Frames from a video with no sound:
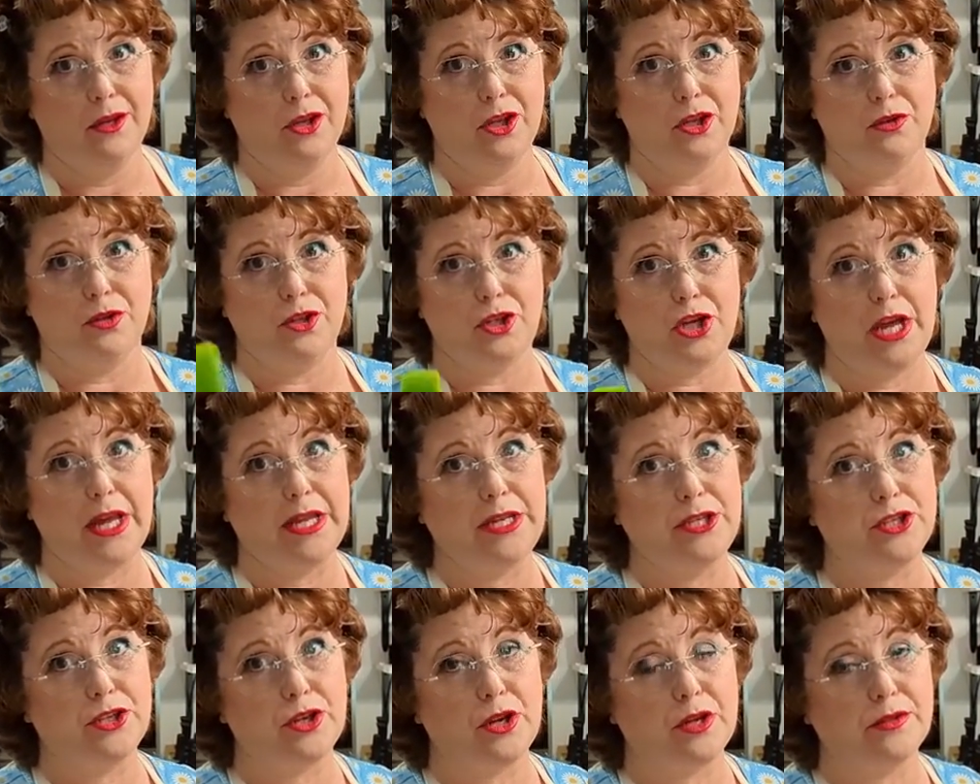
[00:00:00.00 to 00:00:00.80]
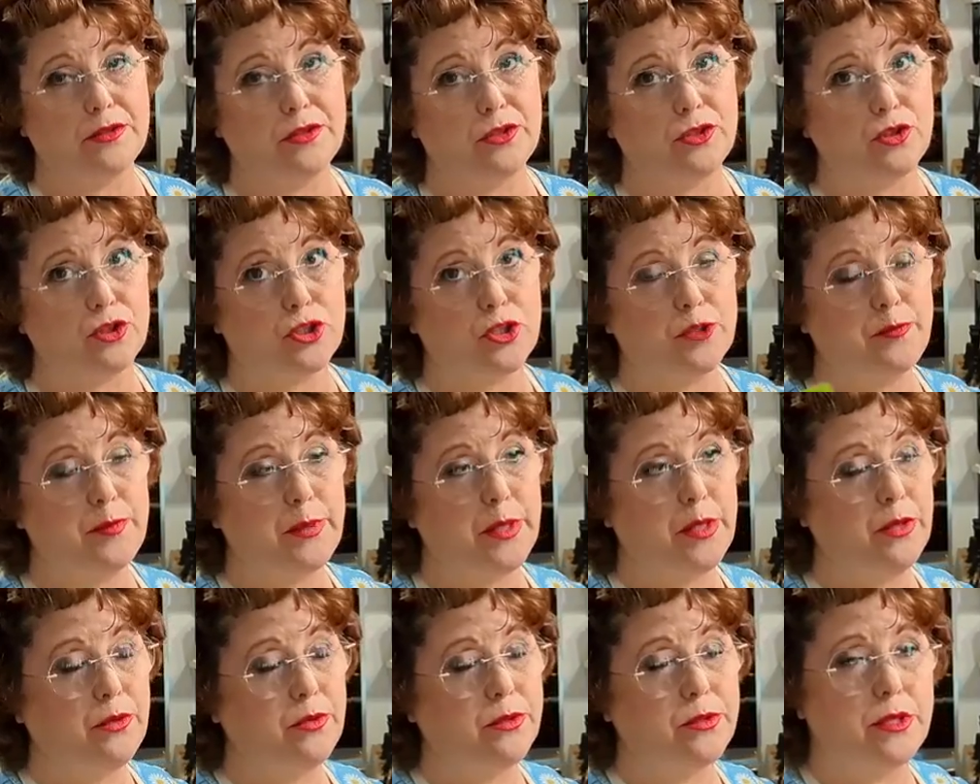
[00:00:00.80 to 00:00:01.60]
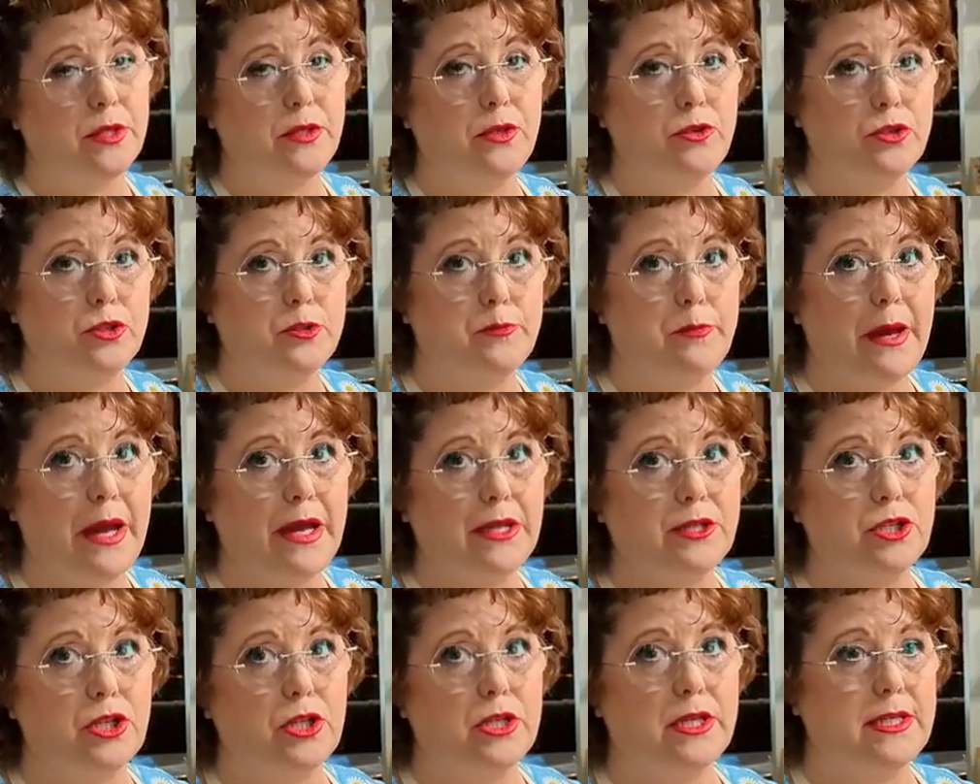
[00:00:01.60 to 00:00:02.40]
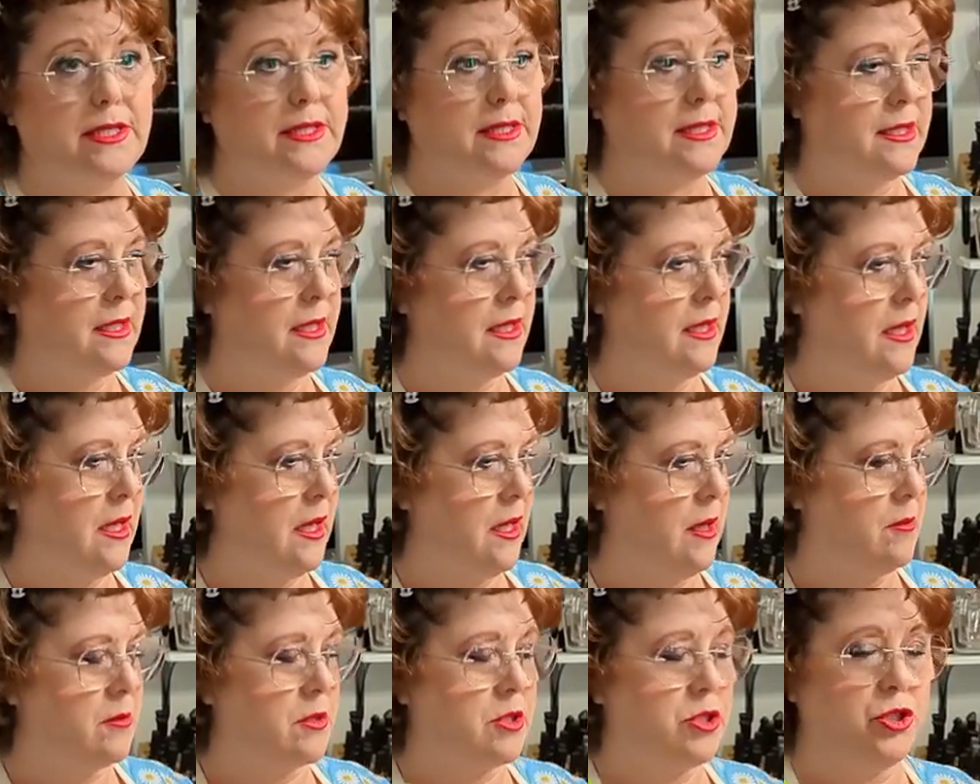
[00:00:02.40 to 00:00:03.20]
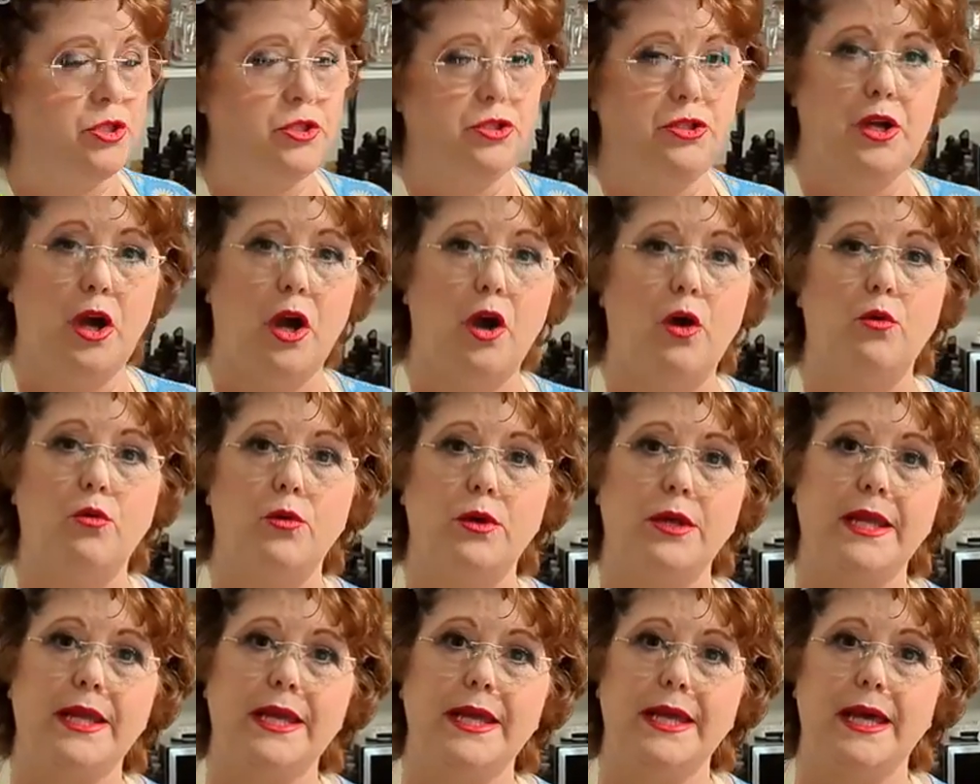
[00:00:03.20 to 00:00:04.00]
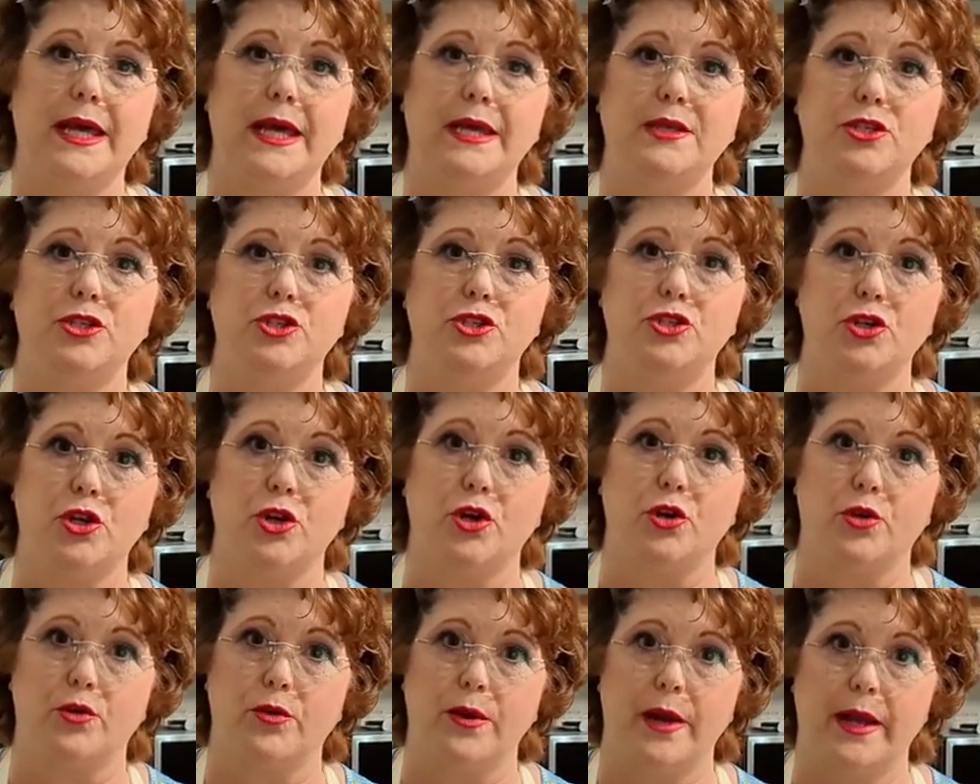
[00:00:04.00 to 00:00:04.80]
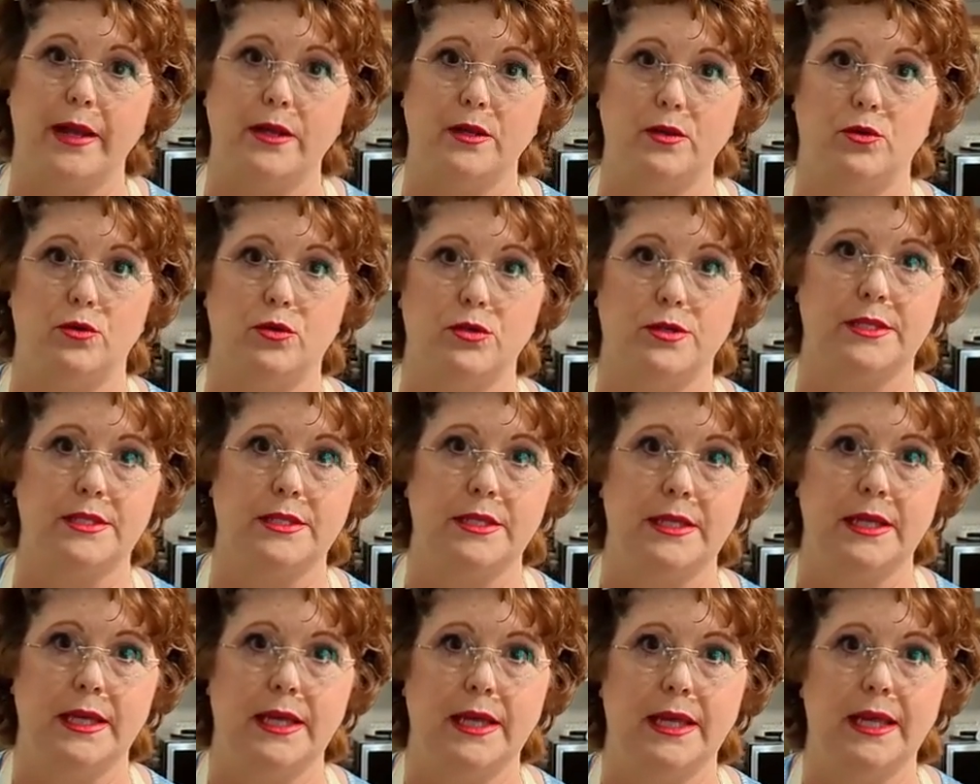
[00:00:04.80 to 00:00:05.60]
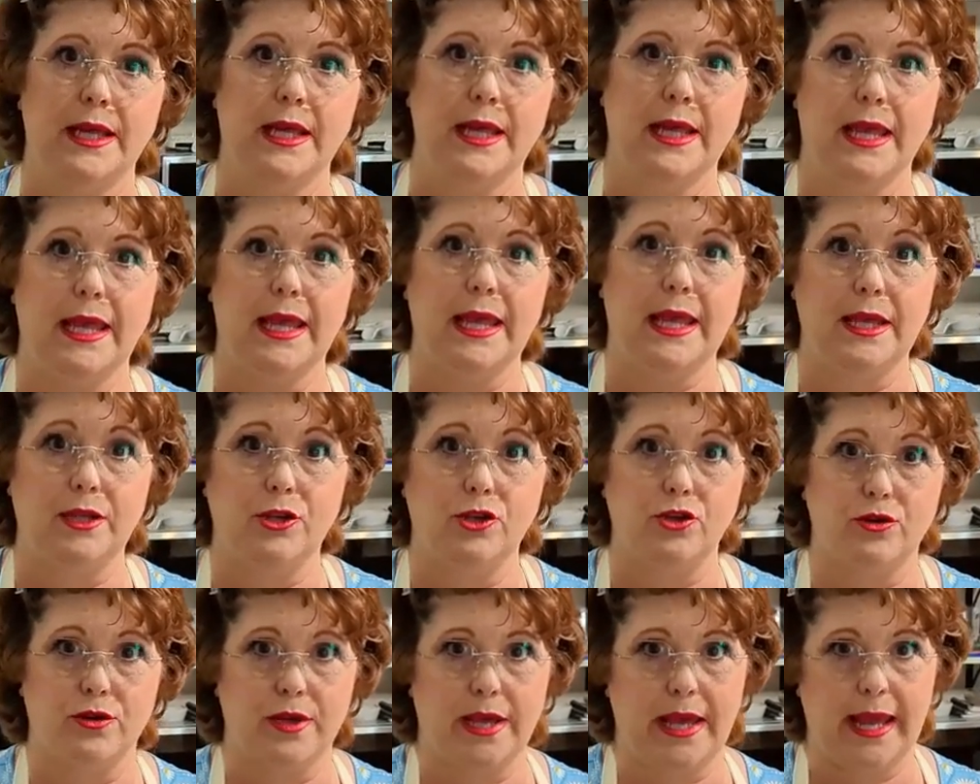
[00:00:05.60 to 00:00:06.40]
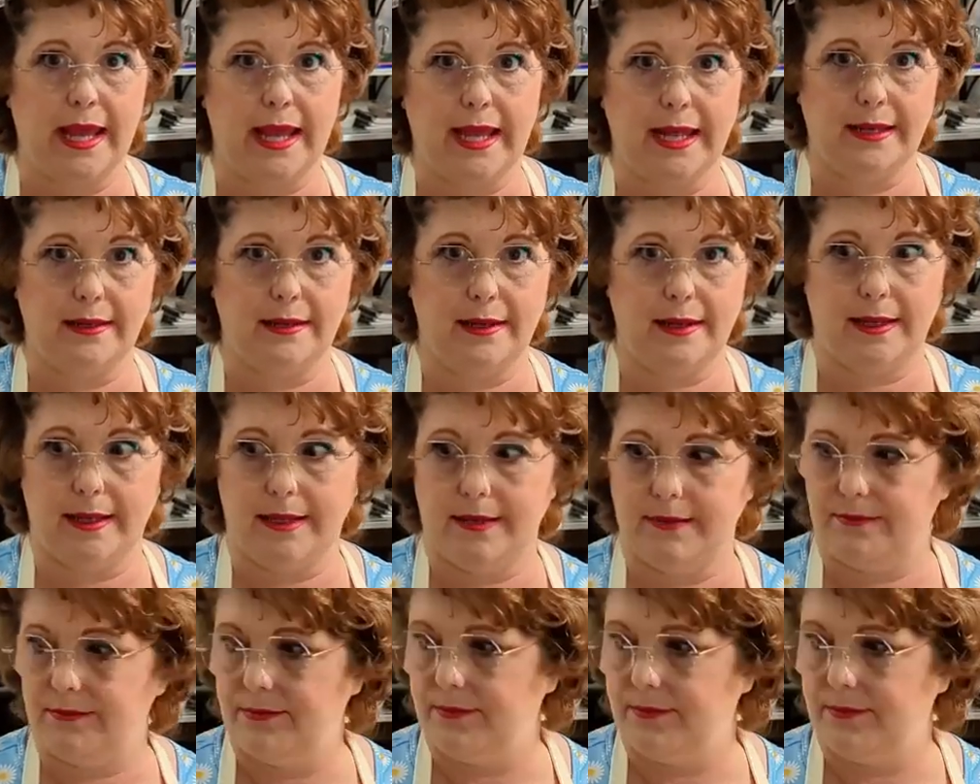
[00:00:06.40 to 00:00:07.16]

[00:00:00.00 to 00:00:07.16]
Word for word: you change out your spoons and your spatulas because you don't want to get sugar granules in your candy.